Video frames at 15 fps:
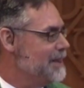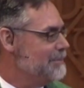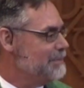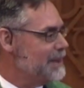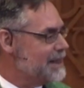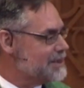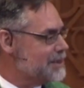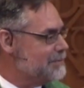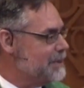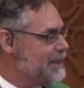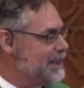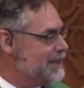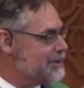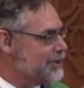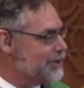Blessed be
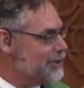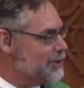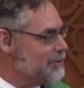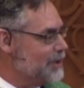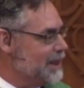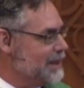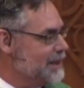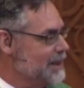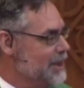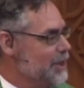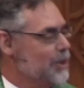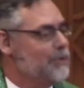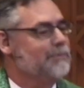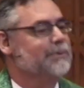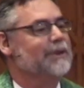the Eternal One
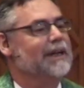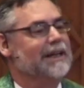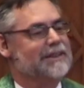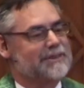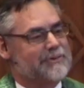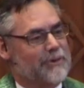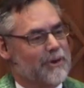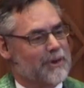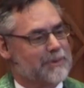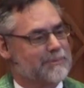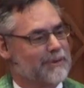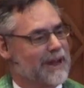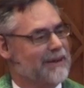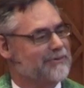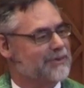who brings forth
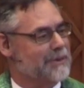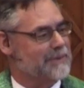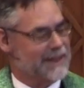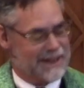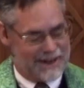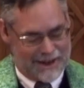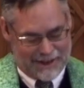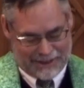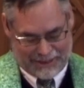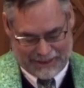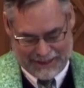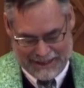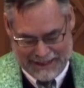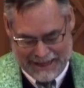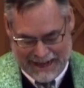bread from the earth,
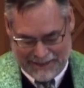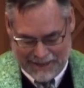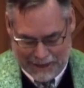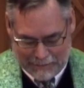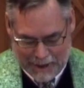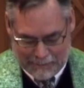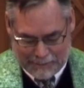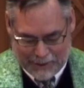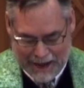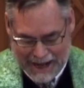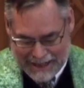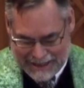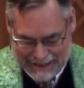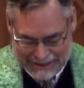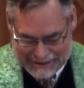and then we break
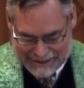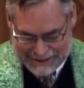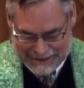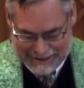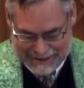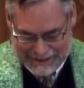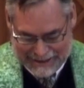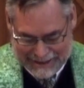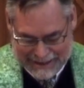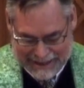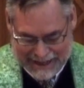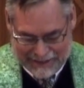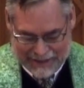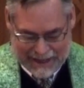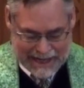it,
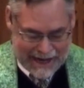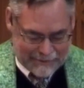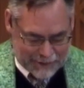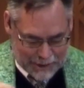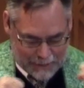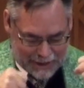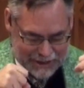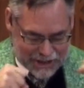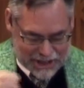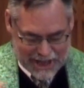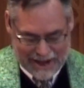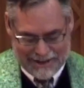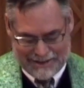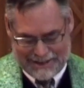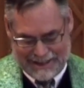and then everyone
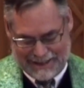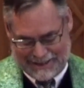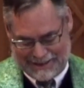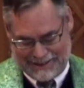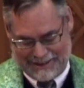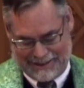shares it.